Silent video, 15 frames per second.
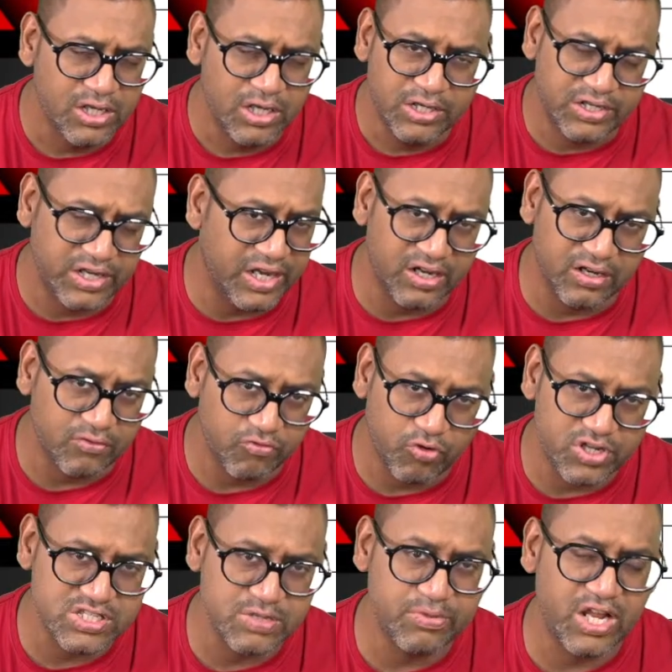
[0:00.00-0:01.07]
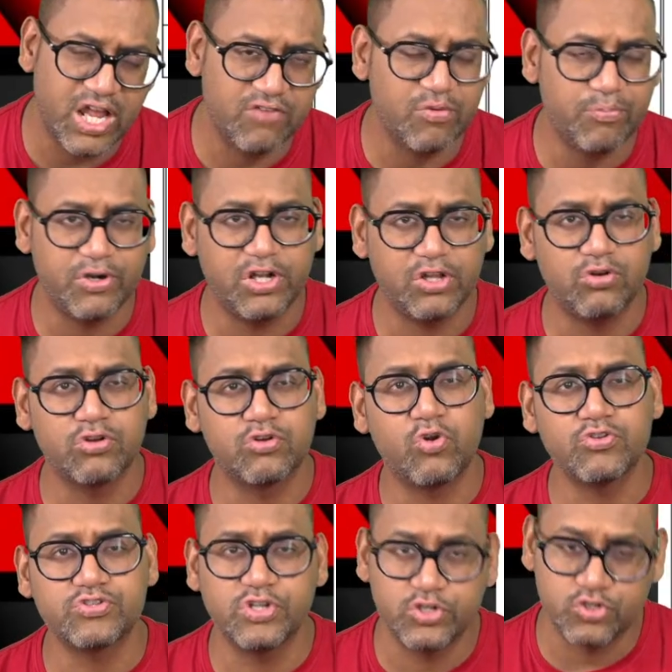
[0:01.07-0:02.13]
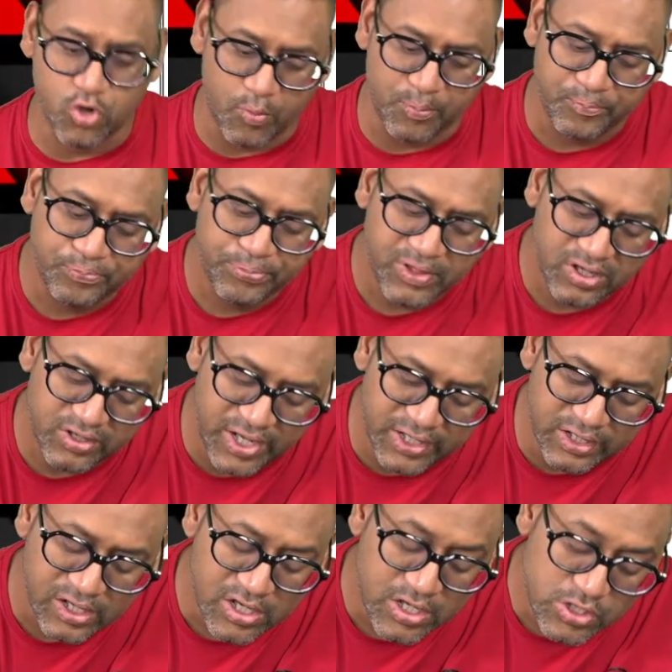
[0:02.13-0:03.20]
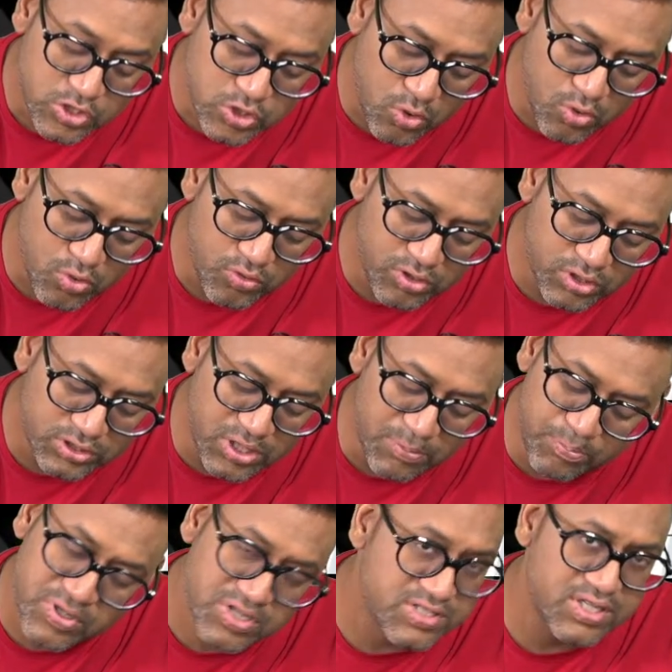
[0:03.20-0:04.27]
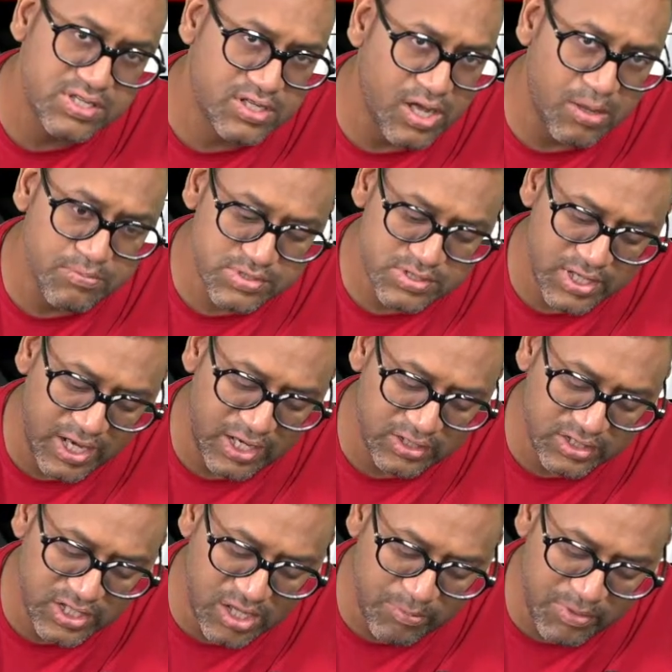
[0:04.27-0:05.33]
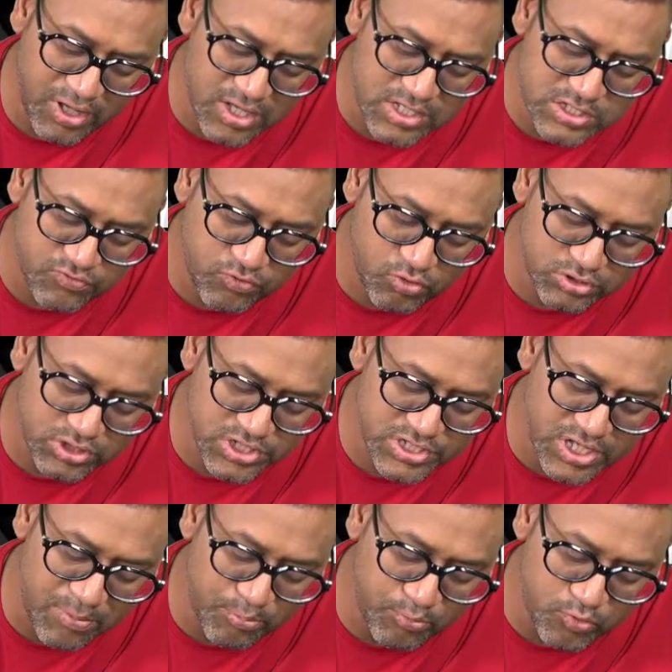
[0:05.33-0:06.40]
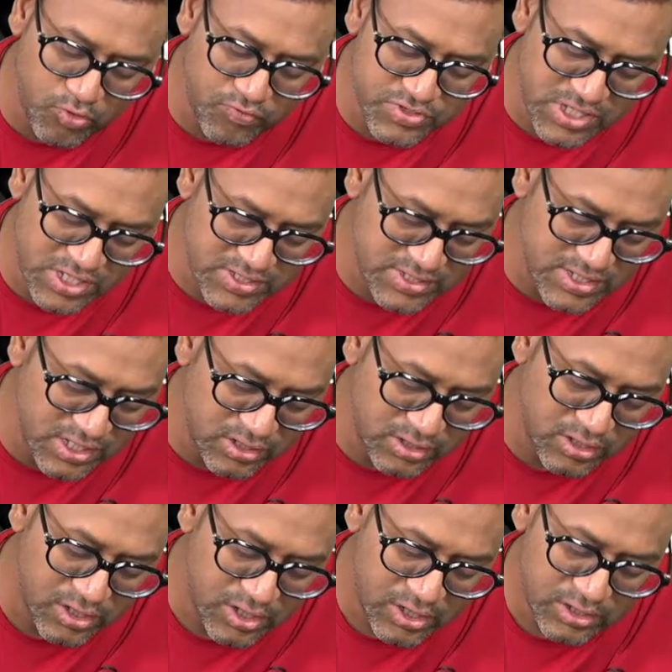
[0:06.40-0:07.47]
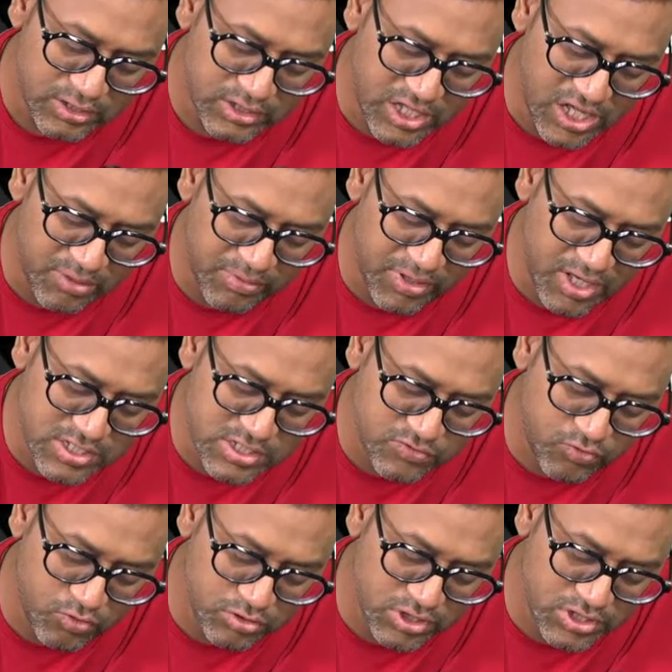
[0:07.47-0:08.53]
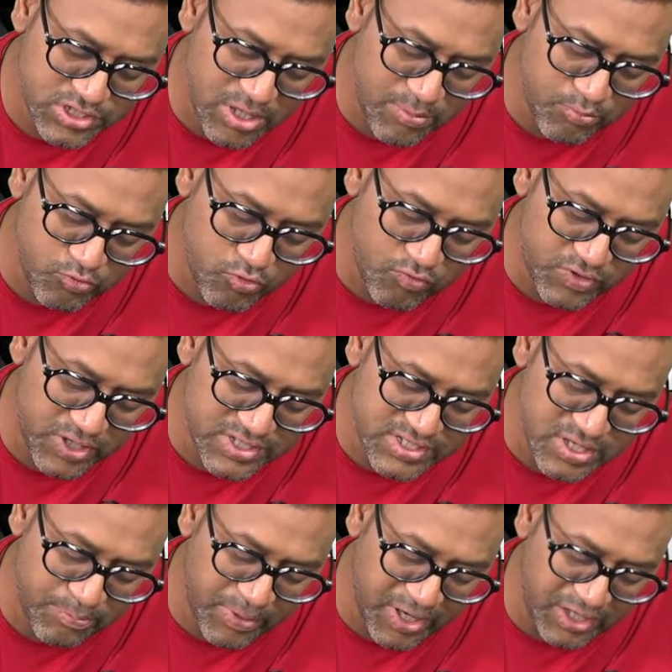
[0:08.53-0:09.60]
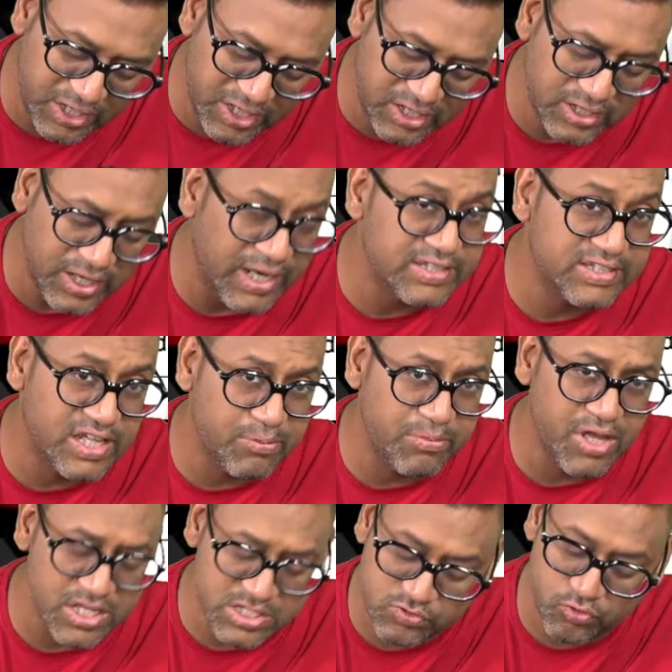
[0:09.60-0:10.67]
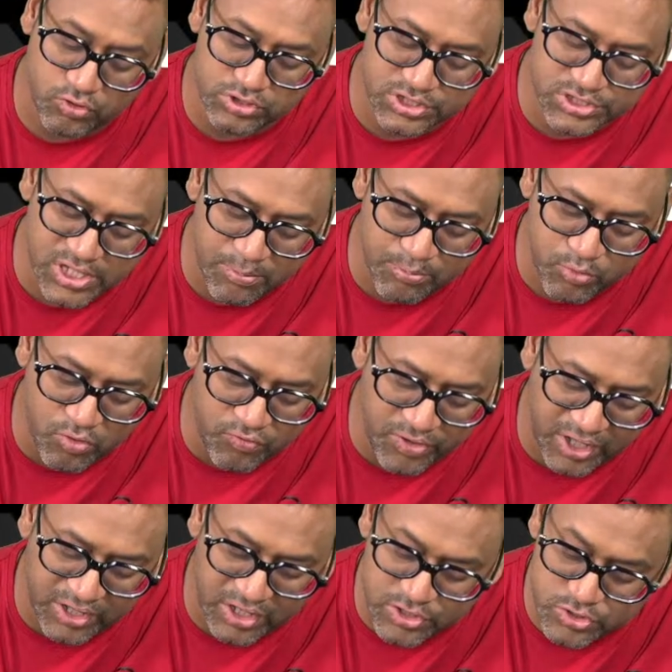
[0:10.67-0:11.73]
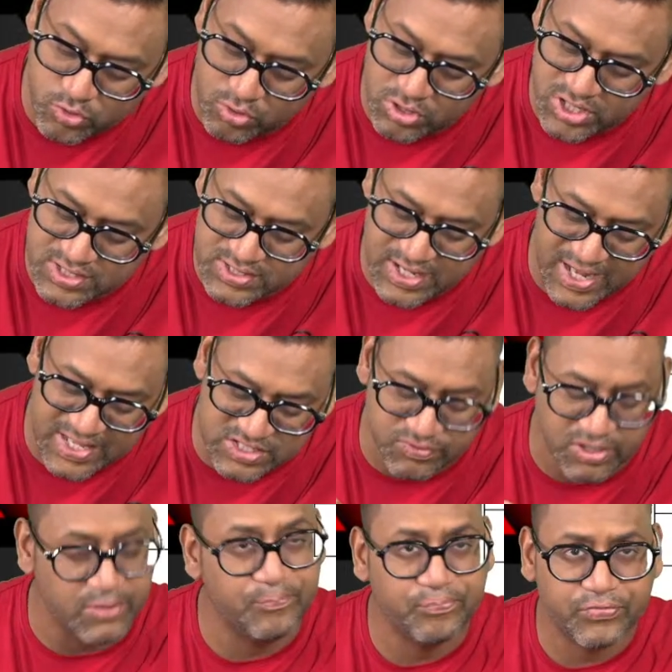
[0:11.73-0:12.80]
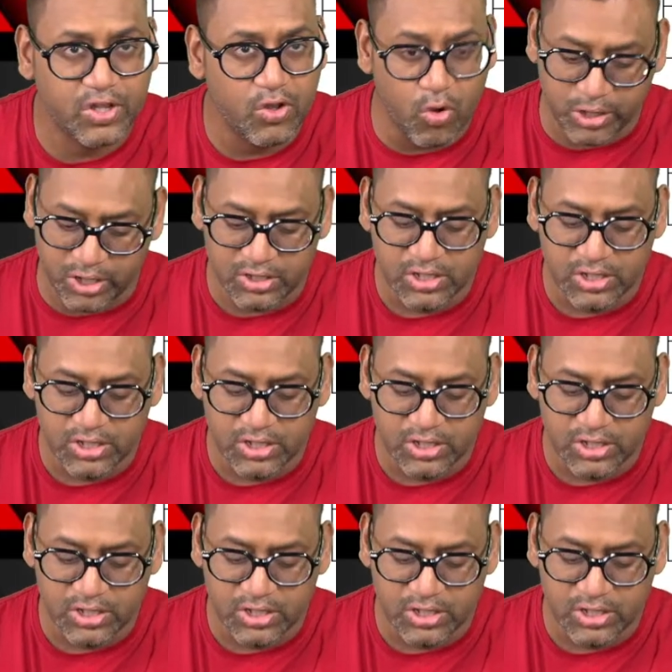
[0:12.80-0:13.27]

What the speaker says: trader. For example, I have a particular grocery shop, right? So the person comes and they may ask for the shampoo of Sunsilk, they may ask for the shampoo of, let's say, Pantene, and they may ask for the shampoo of Head and Shoulders as well. Okay,